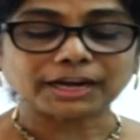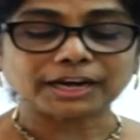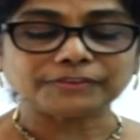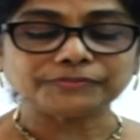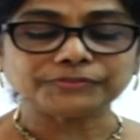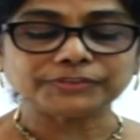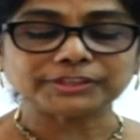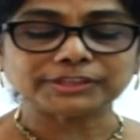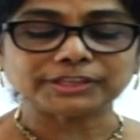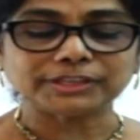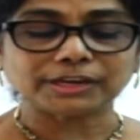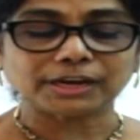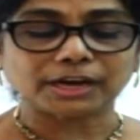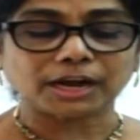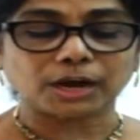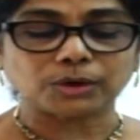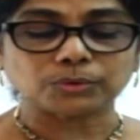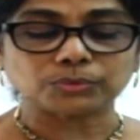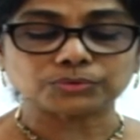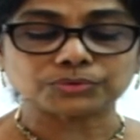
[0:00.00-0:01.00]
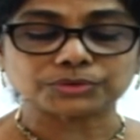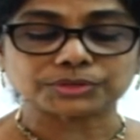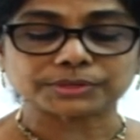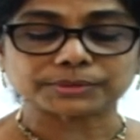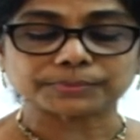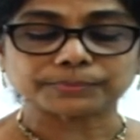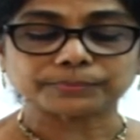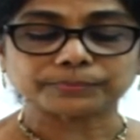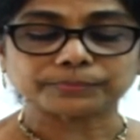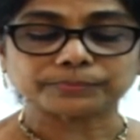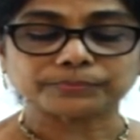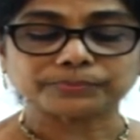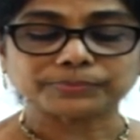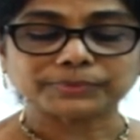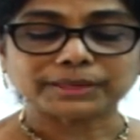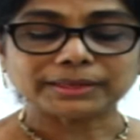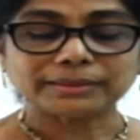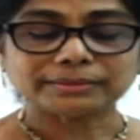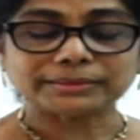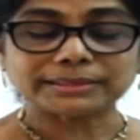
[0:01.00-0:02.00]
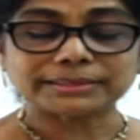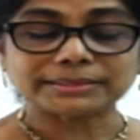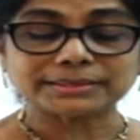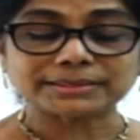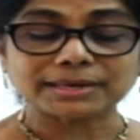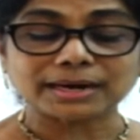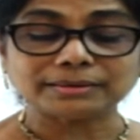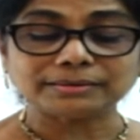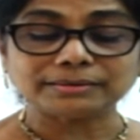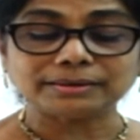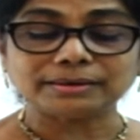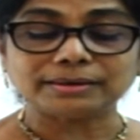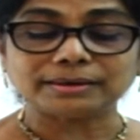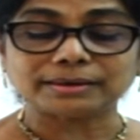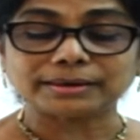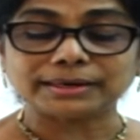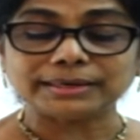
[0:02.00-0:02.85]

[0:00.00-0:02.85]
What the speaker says: After the count, they started